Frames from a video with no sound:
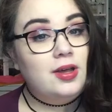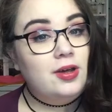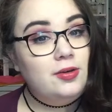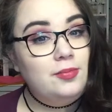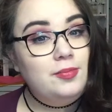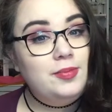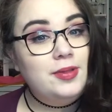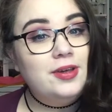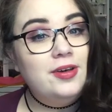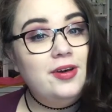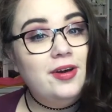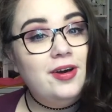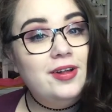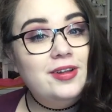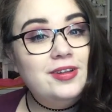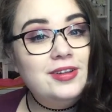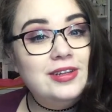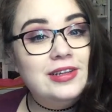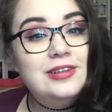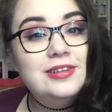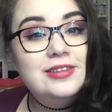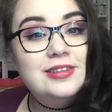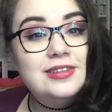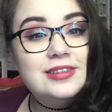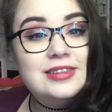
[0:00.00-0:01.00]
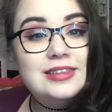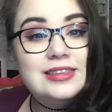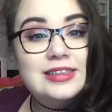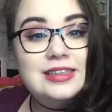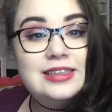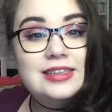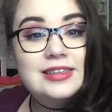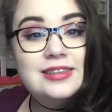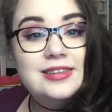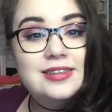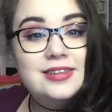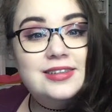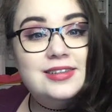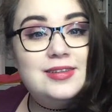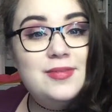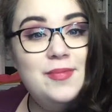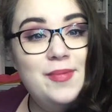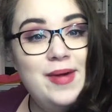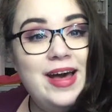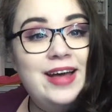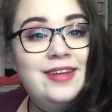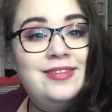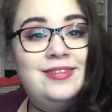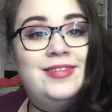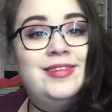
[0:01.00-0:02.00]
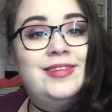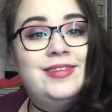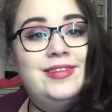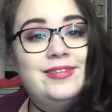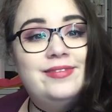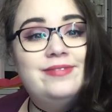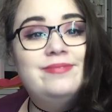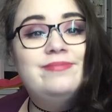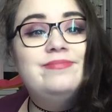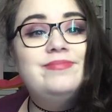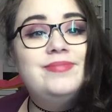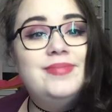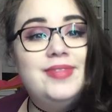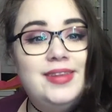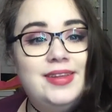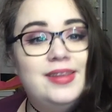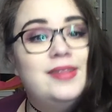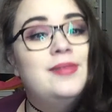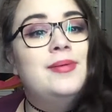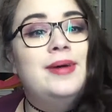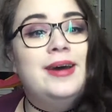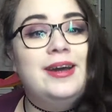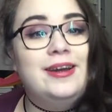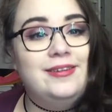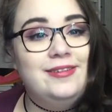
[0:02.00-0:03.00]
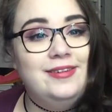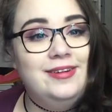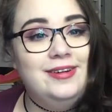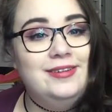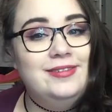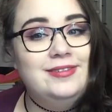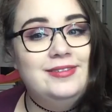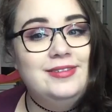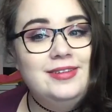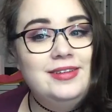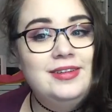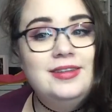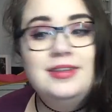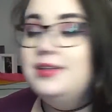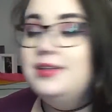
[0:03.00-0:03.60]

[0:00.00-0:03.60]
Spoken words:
hope y'all couldn't stand. There's a mess in the background.